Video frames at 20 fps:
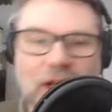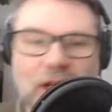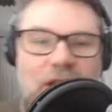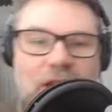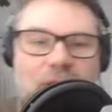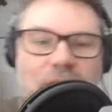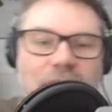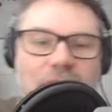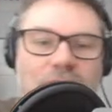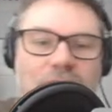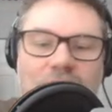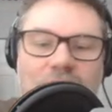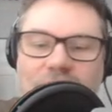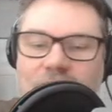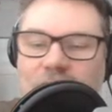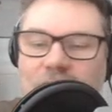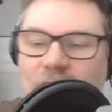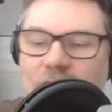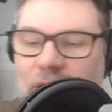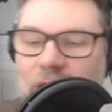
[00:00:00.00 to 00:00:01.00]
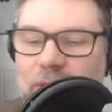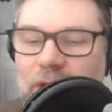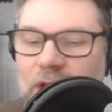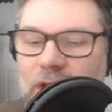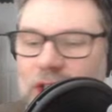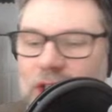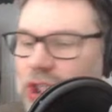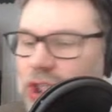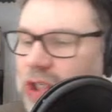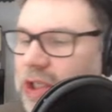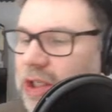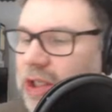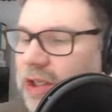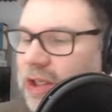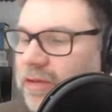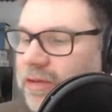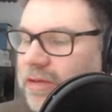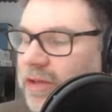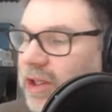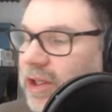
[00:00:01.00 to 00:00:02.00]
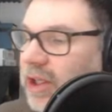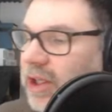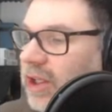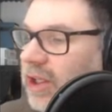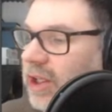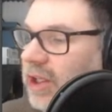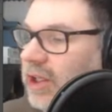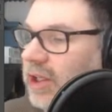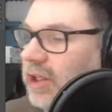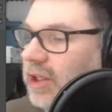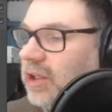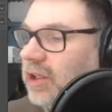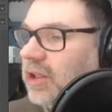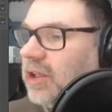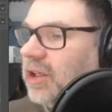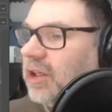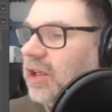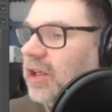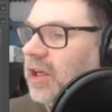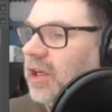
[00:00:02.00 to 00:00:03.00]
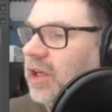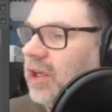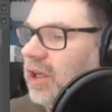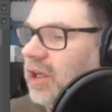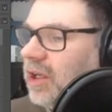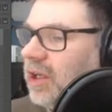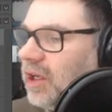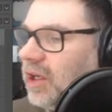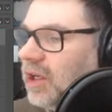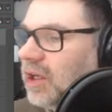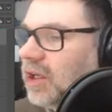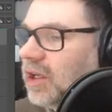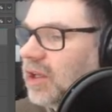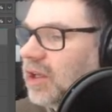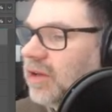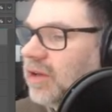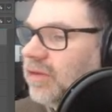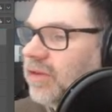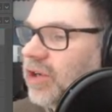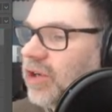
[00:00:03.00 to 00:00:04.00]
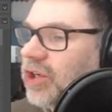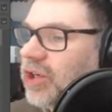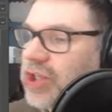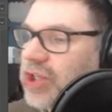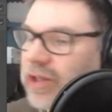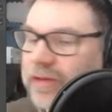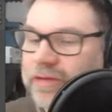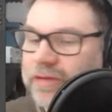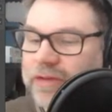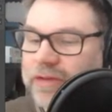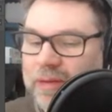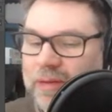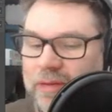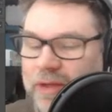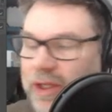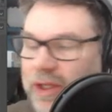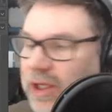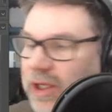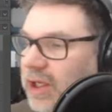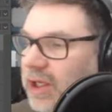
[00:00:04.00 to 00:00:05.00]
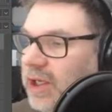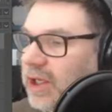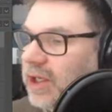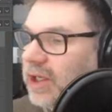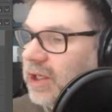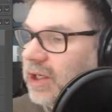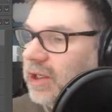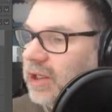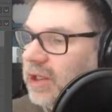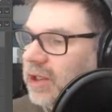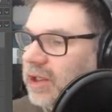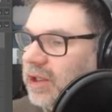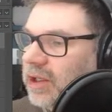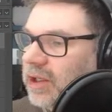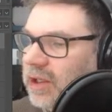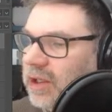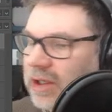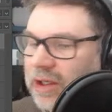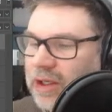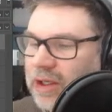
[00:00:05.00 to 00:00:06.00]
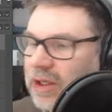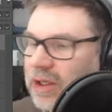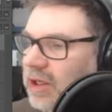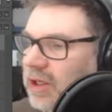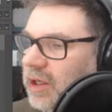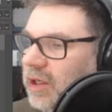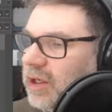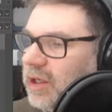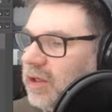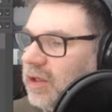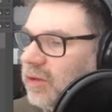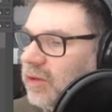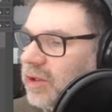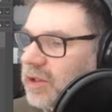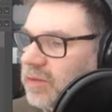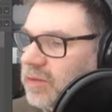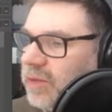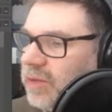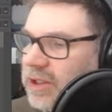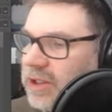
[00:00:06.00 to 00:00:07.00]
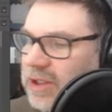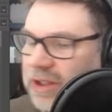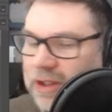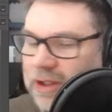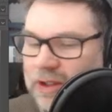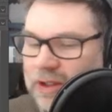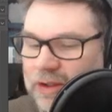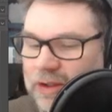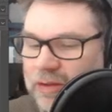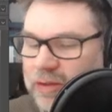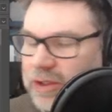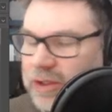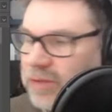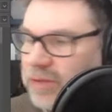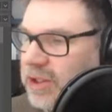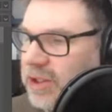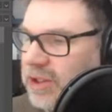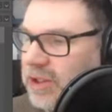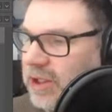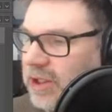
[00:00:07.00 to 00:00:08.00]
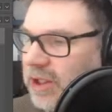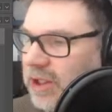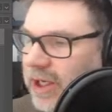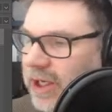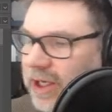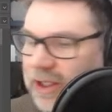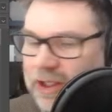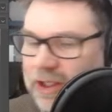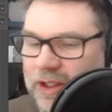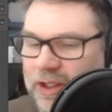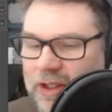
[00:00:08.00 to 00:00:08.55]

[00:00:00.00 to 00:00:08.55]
we will do kind of a combination of the uh, the version from the. Uh, where's my Xill? Where's my Xill at?